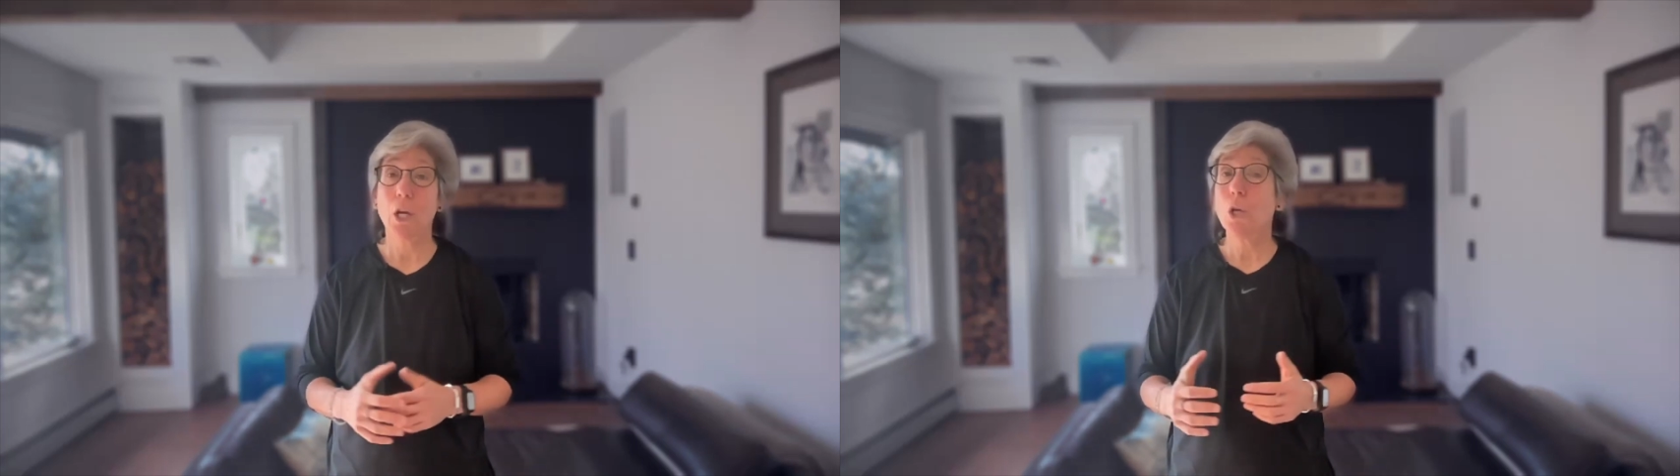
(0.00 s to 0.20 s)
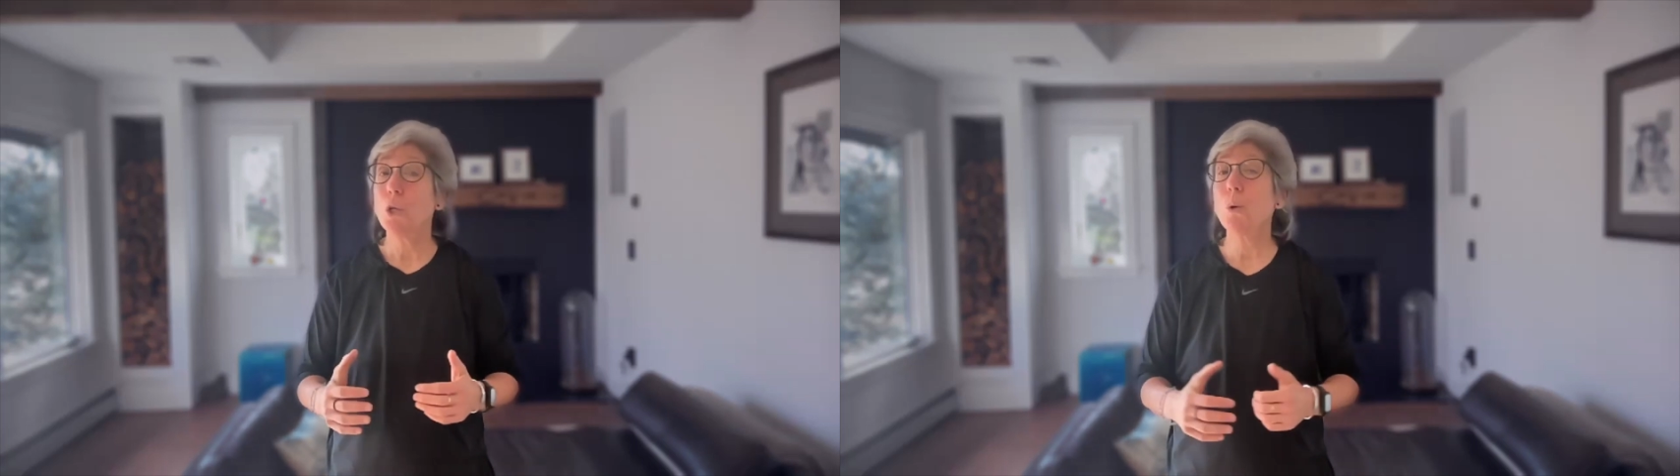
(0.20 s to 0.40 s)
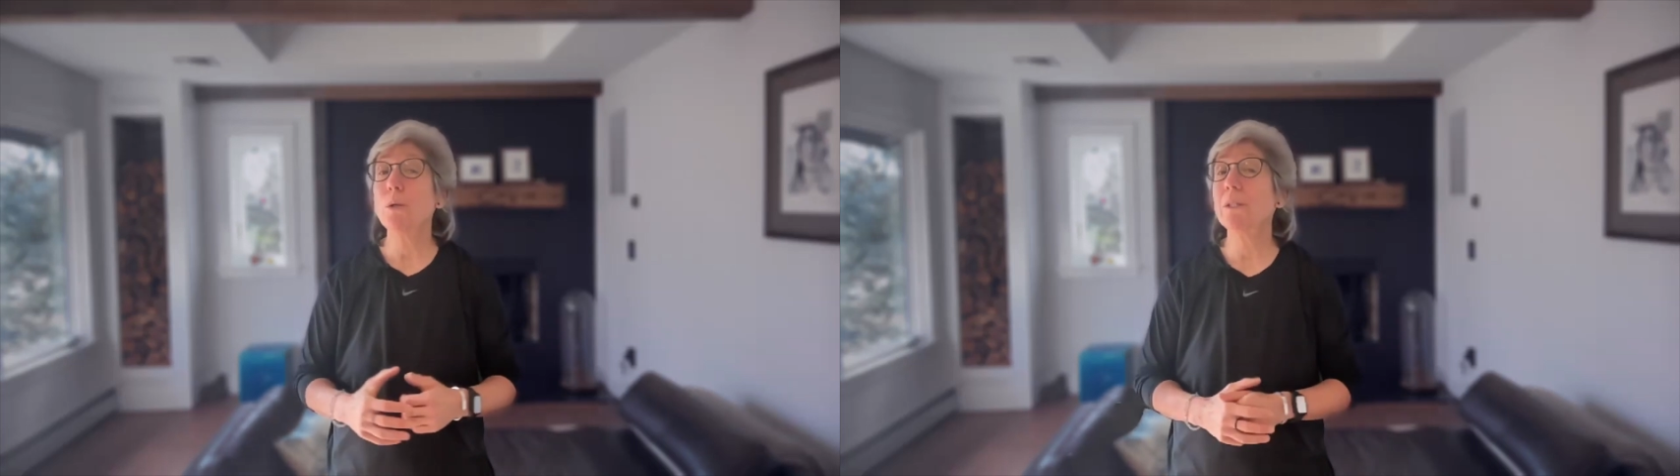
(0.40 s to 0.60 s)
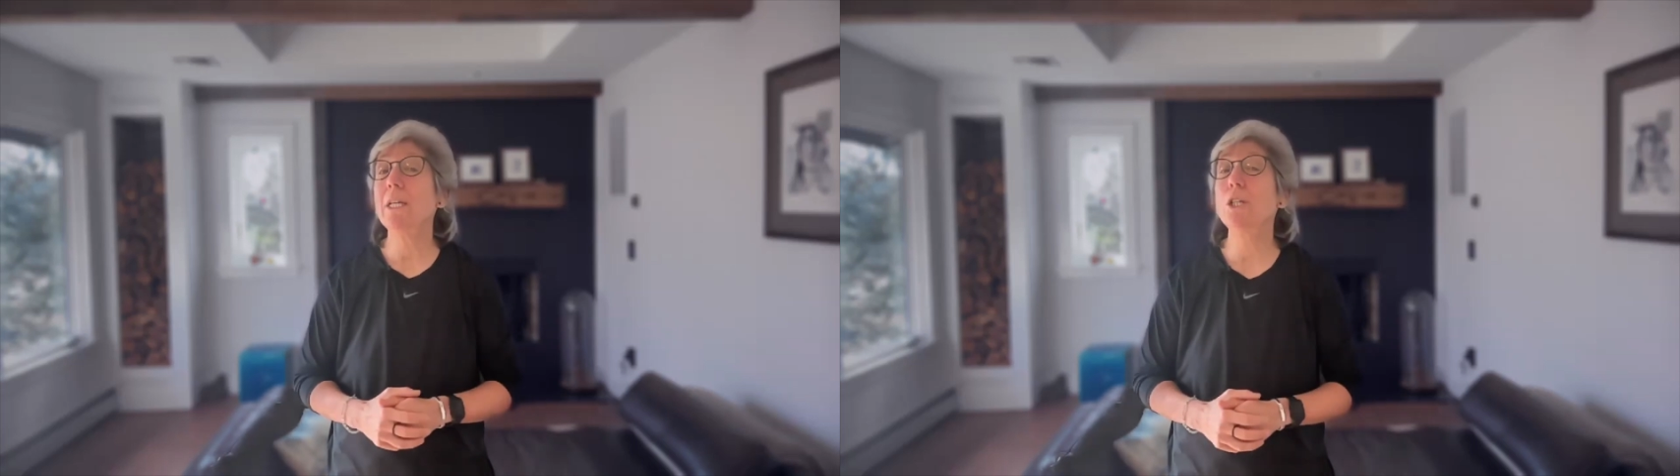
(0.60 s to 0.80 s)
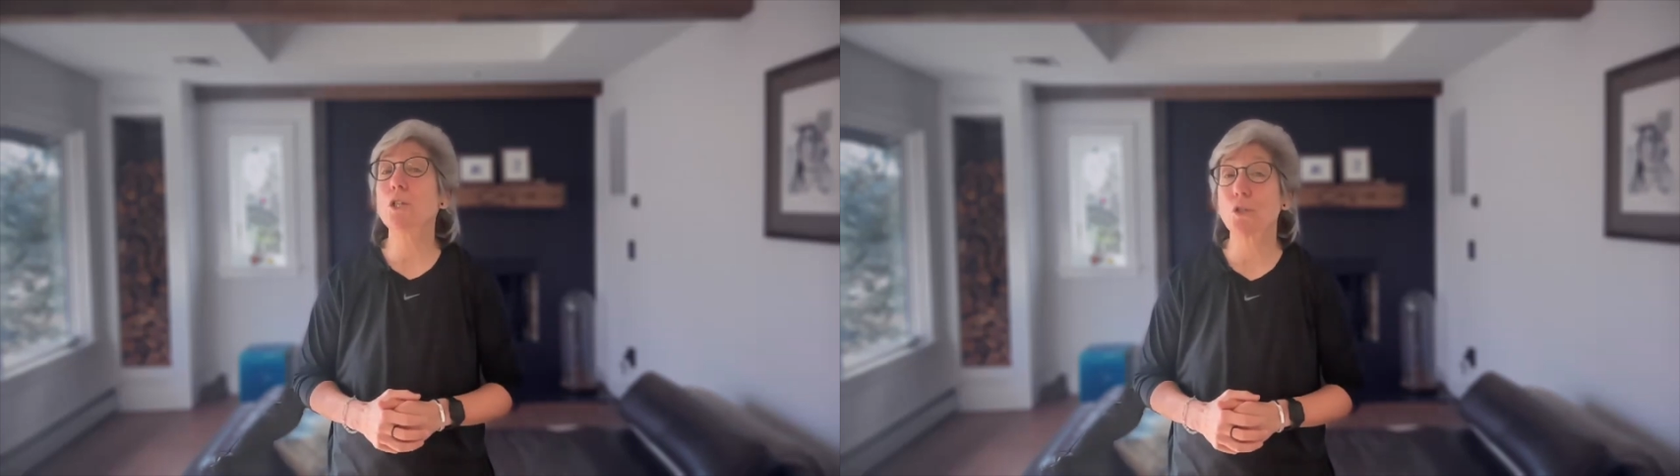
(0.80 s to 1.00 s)
you'll
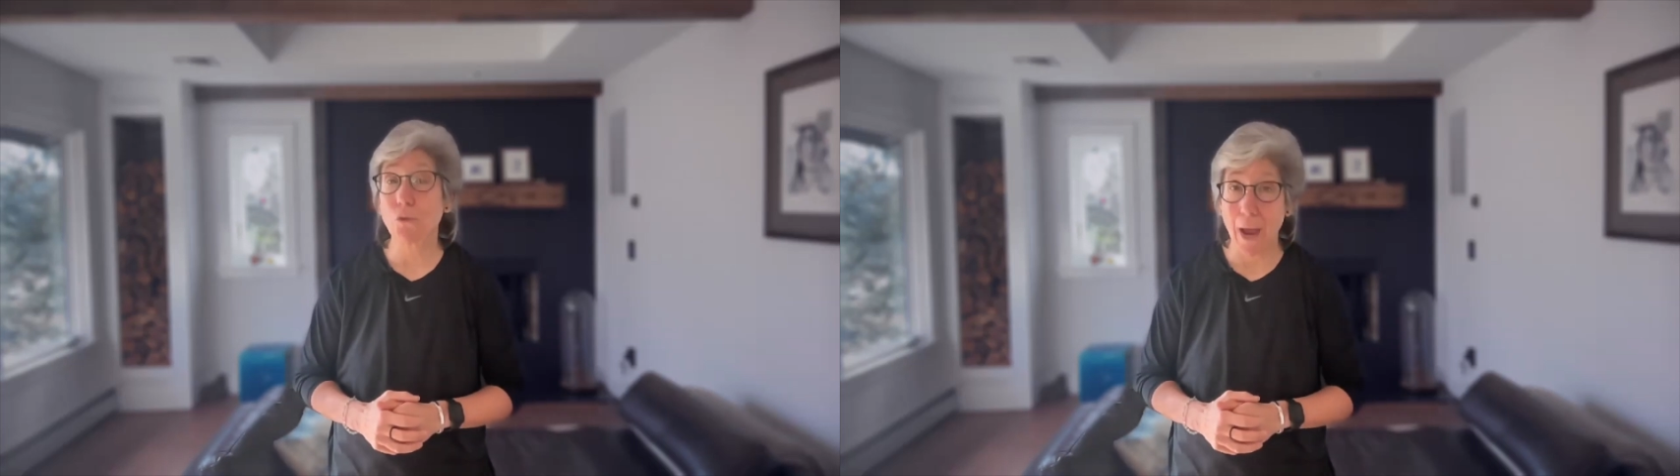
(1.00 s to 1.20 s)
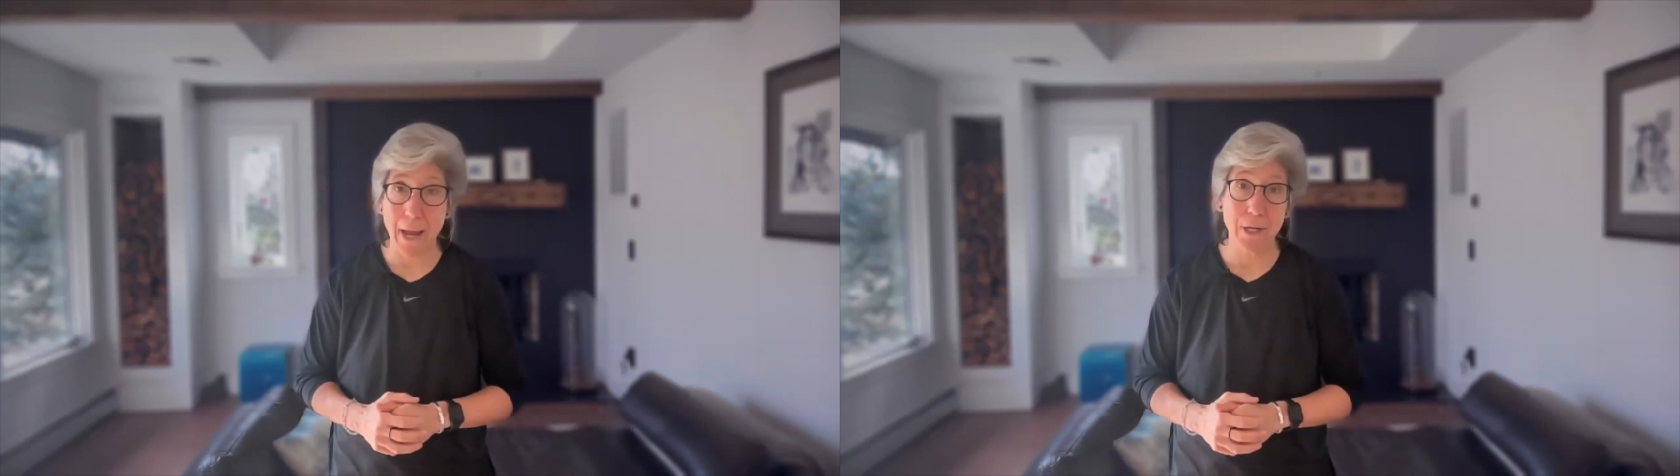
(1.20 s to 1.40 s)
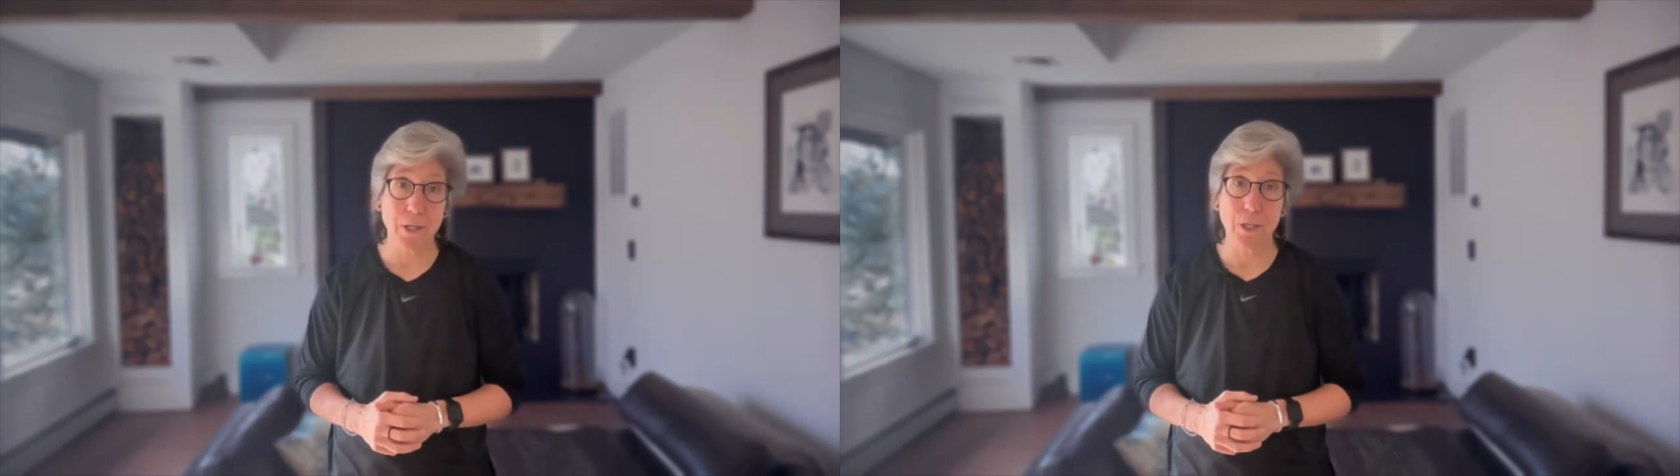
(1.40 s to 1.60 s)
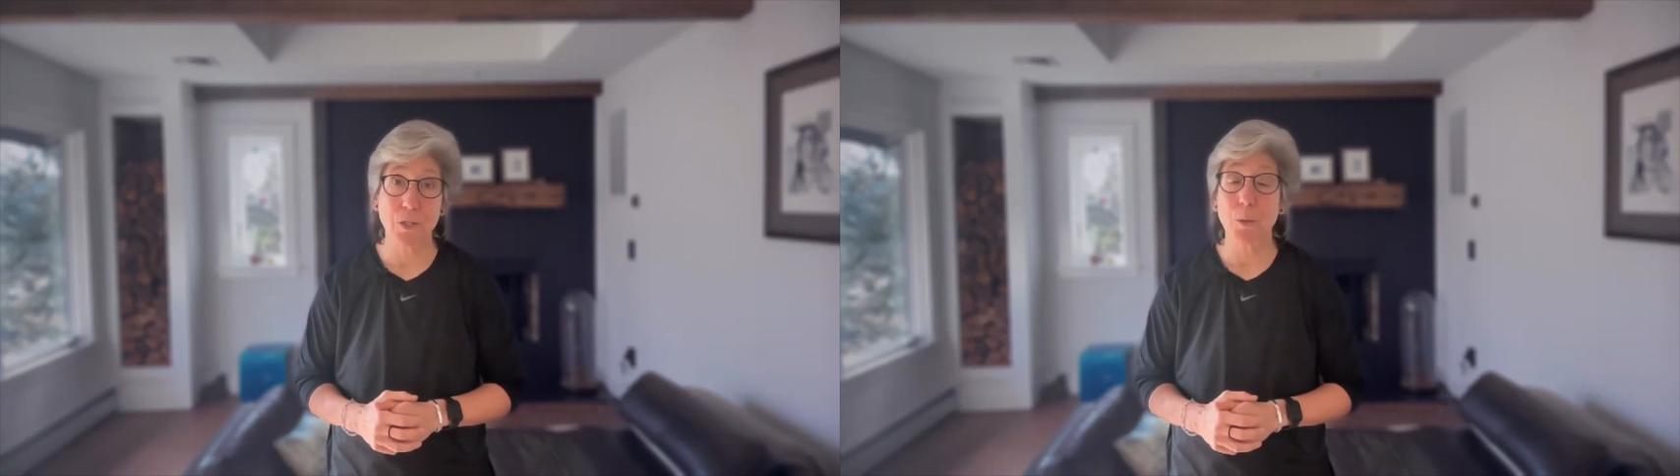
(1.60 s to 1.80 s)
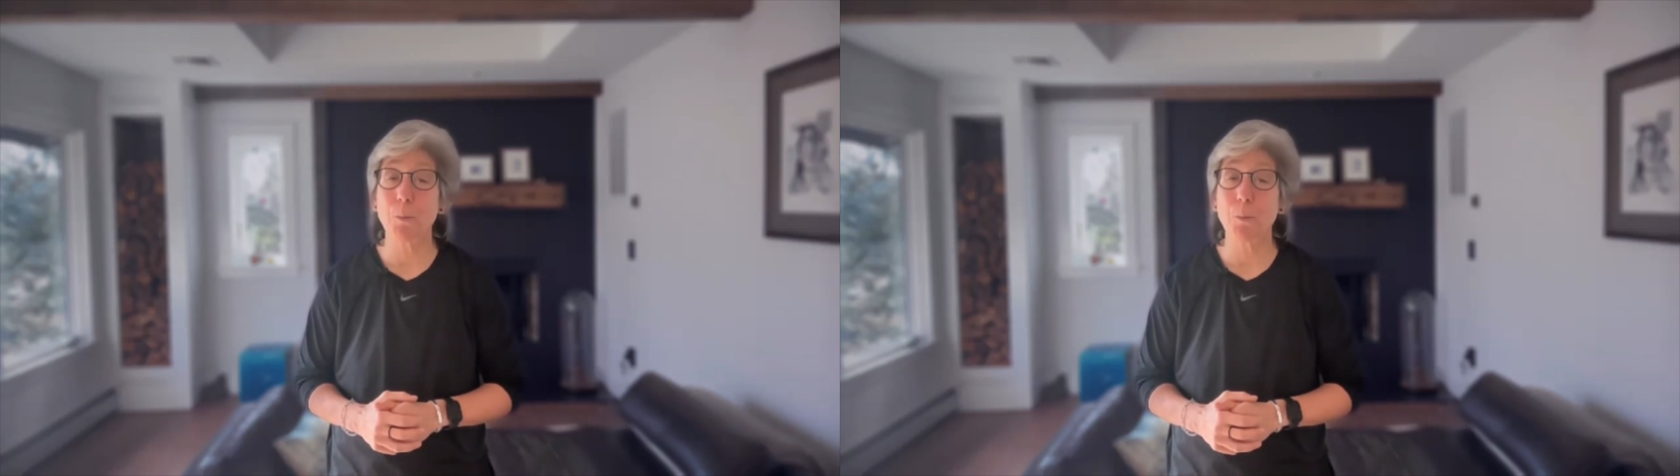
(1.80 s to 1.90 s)
need strategies to